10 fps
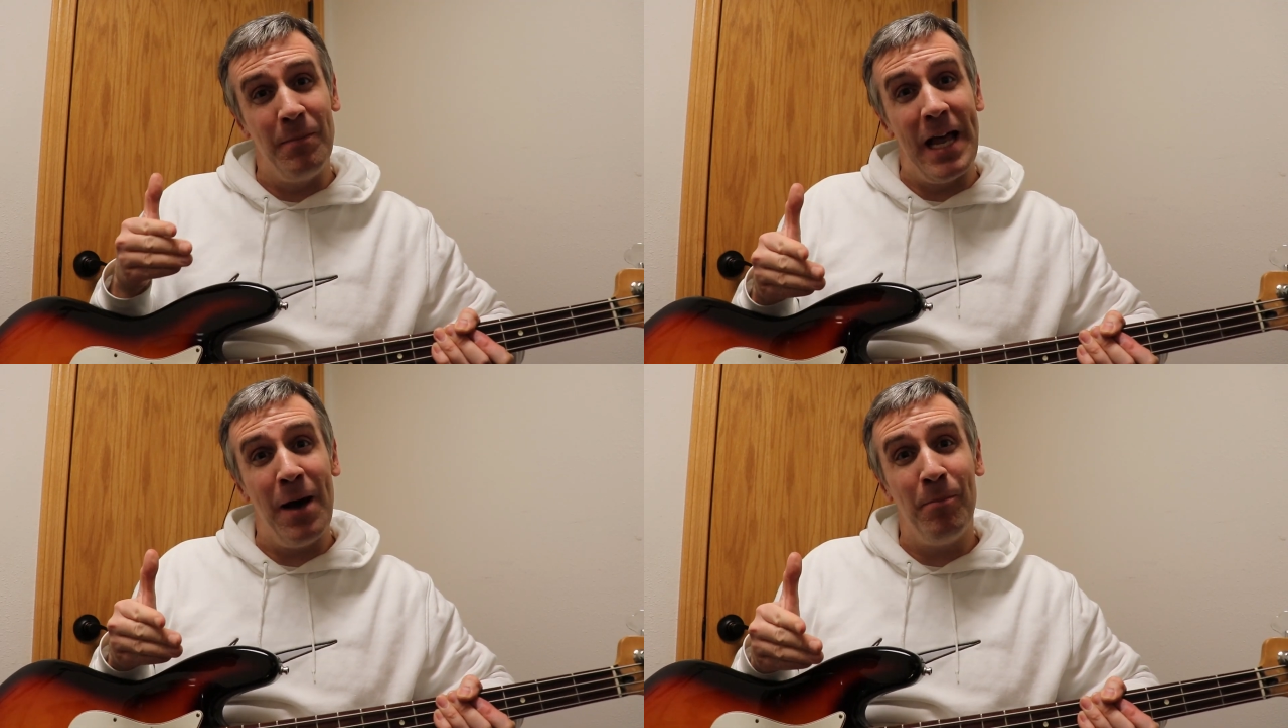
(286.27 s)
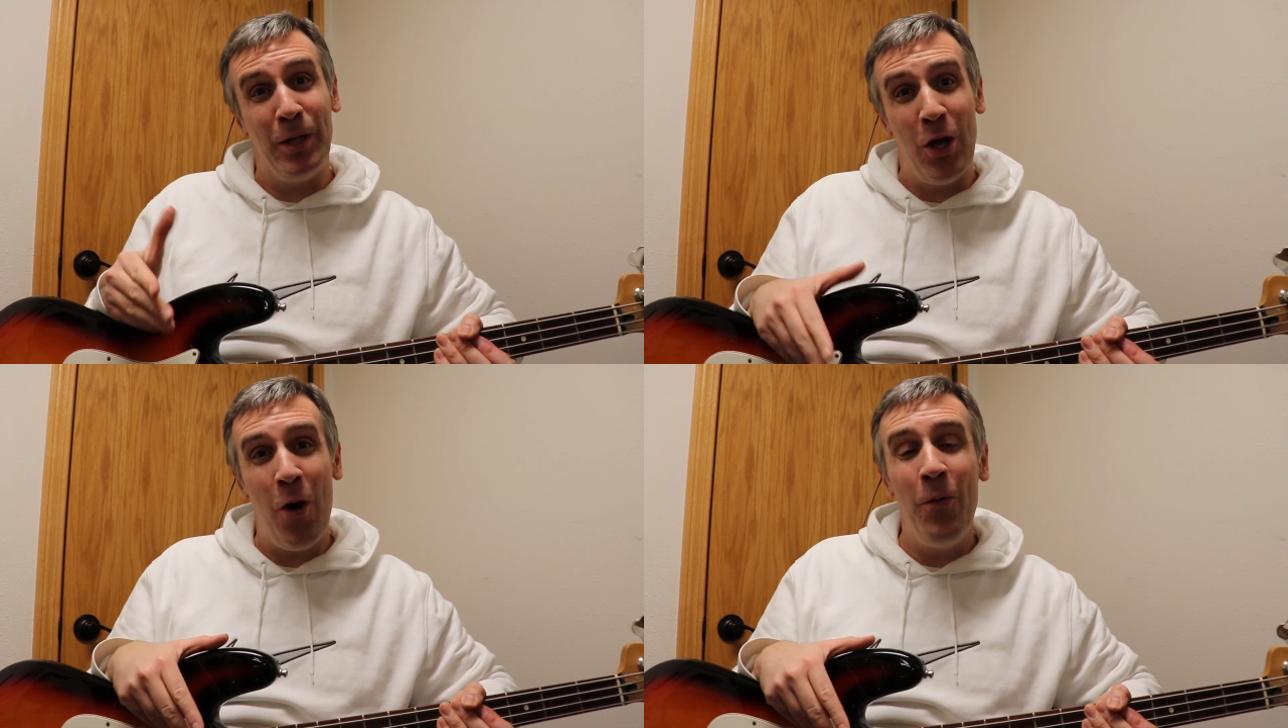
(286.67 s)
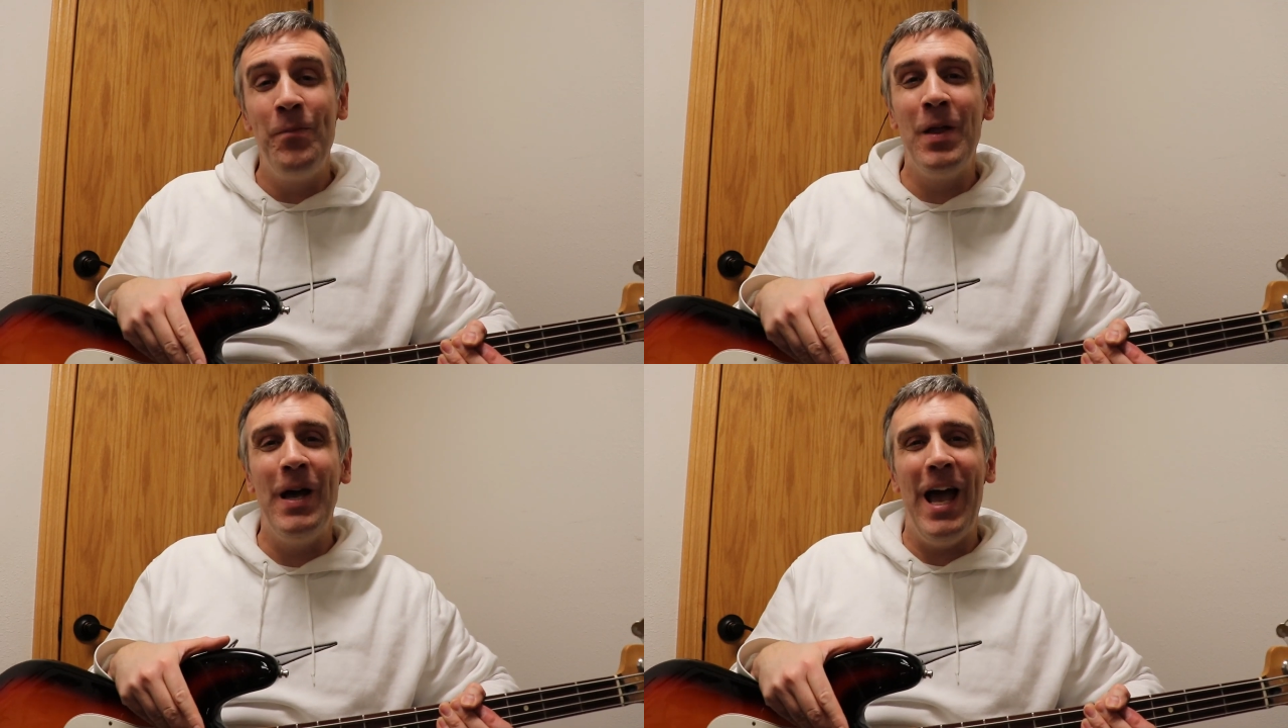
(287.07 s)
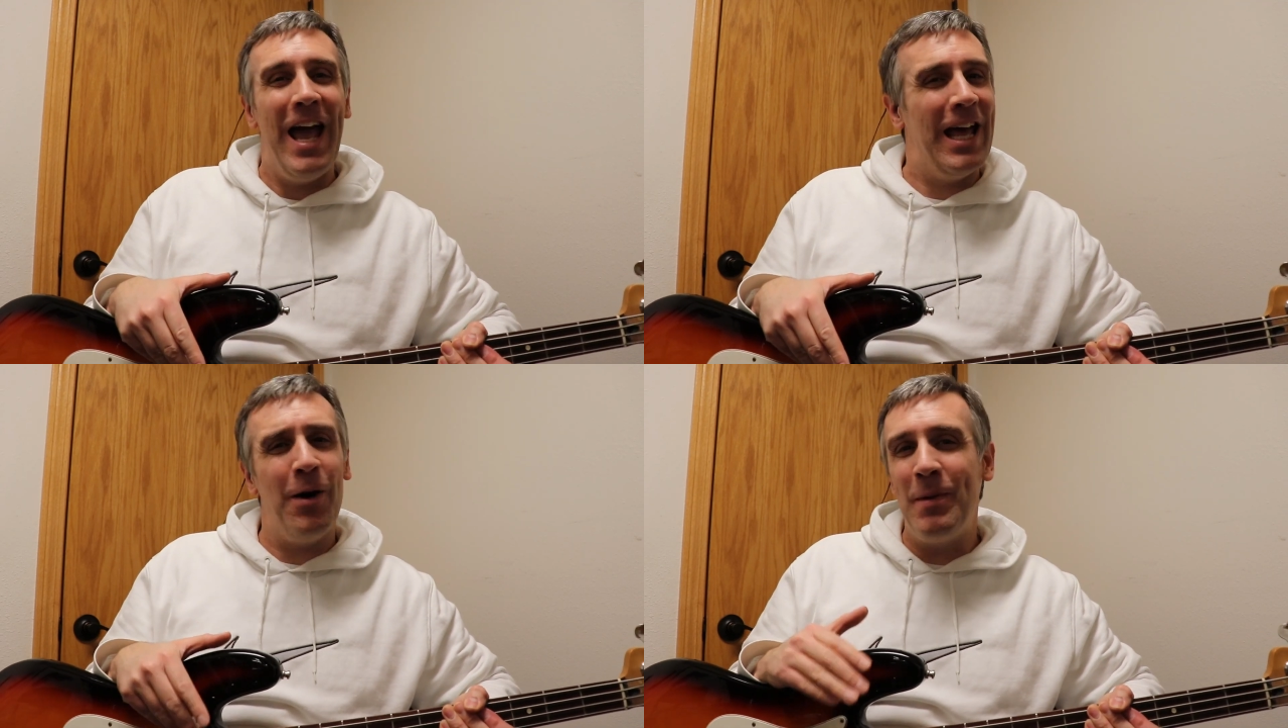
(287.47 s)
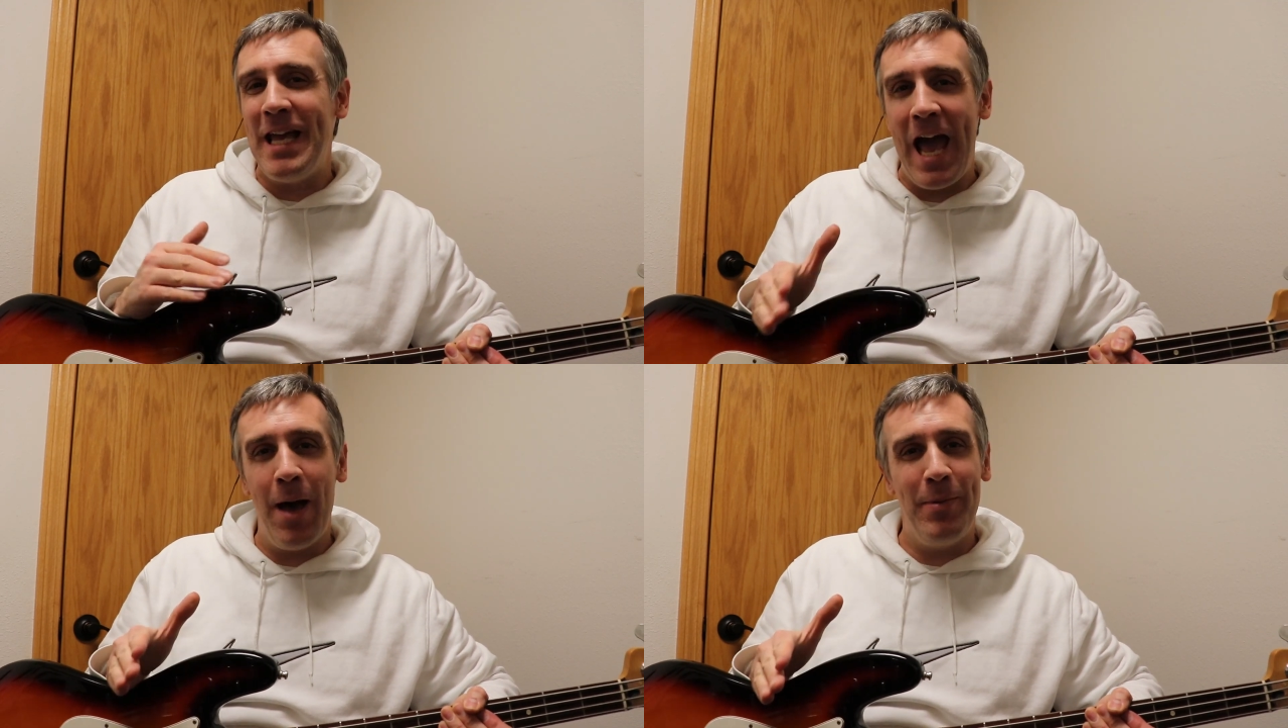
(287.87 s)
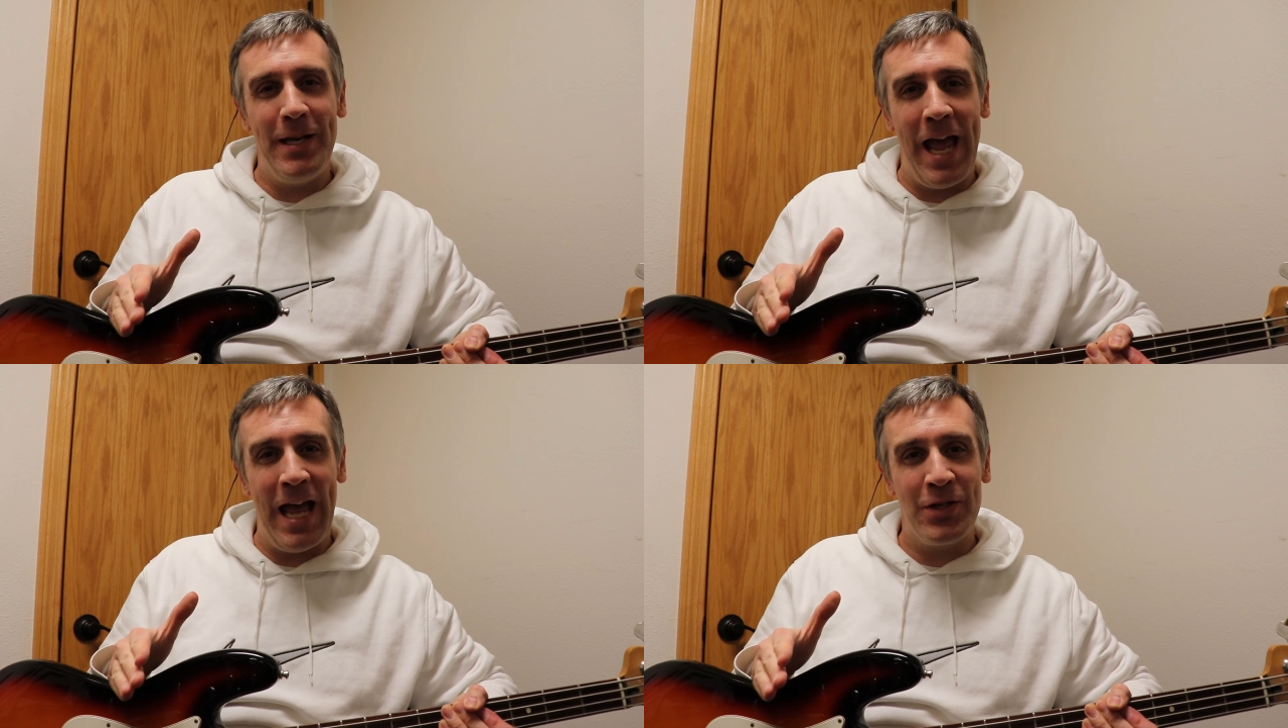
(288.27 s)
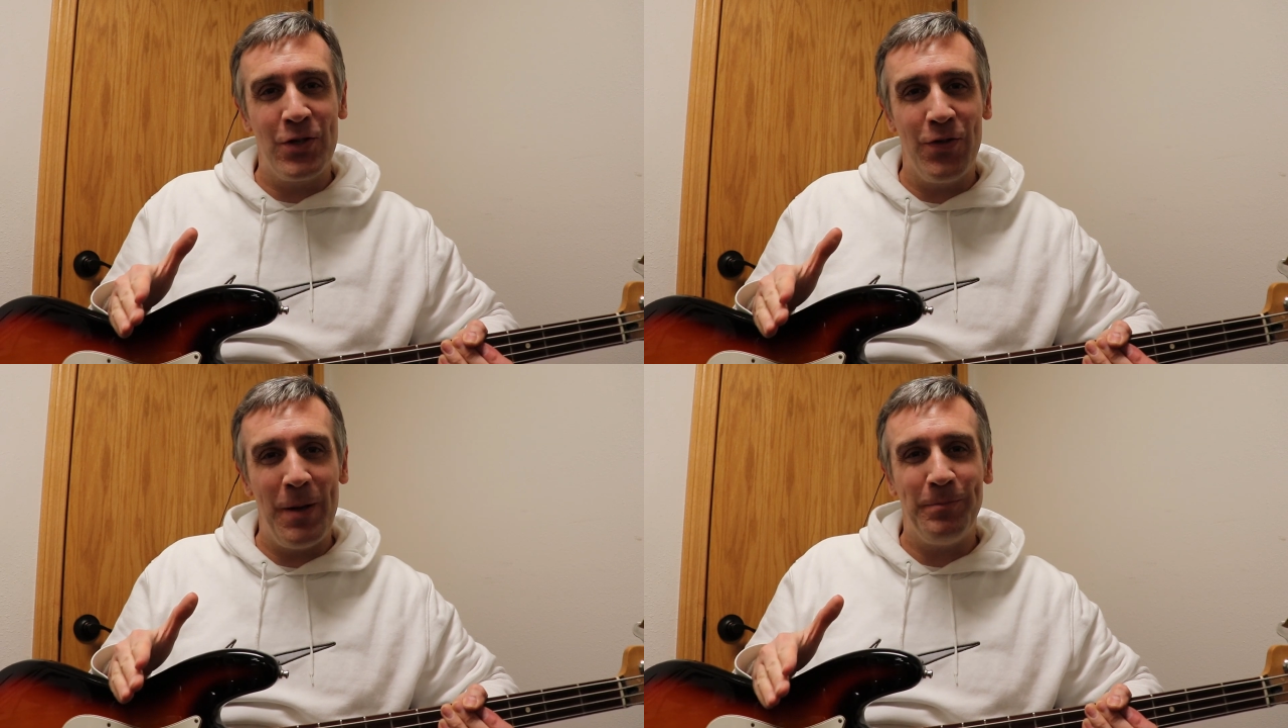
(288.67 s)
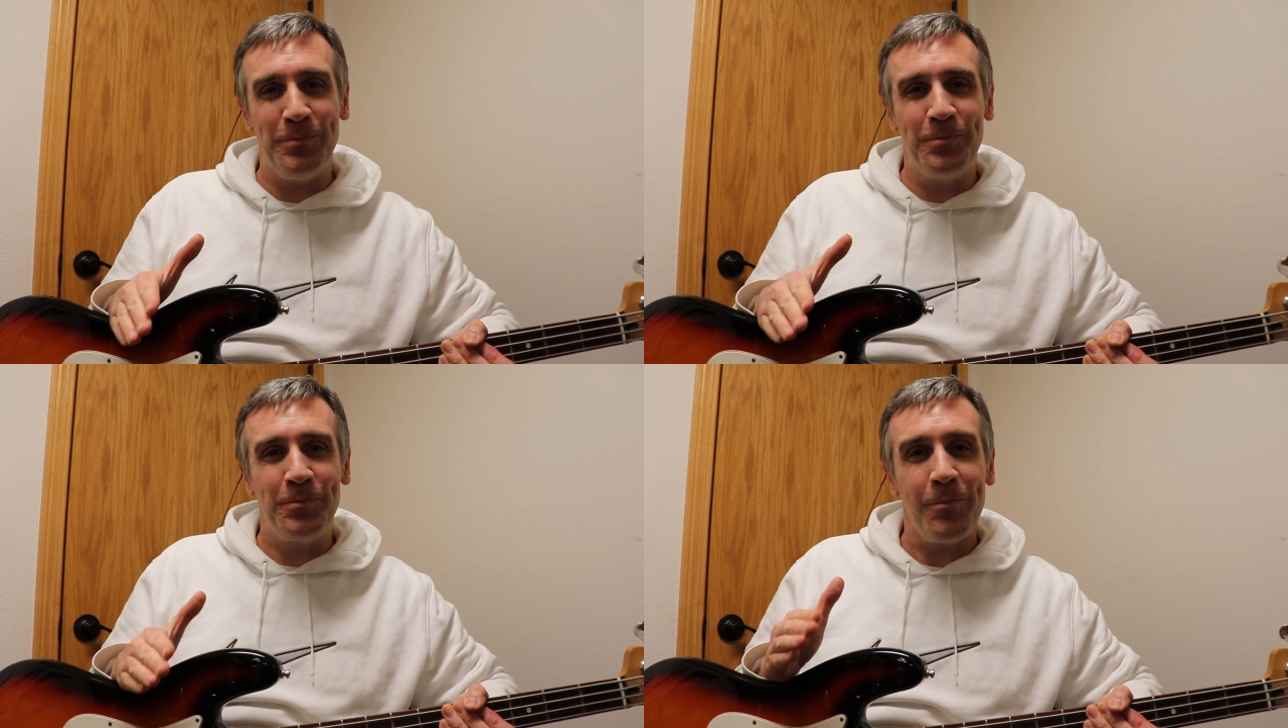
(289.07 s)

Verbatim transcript: them down below and I'll be happy to answer them.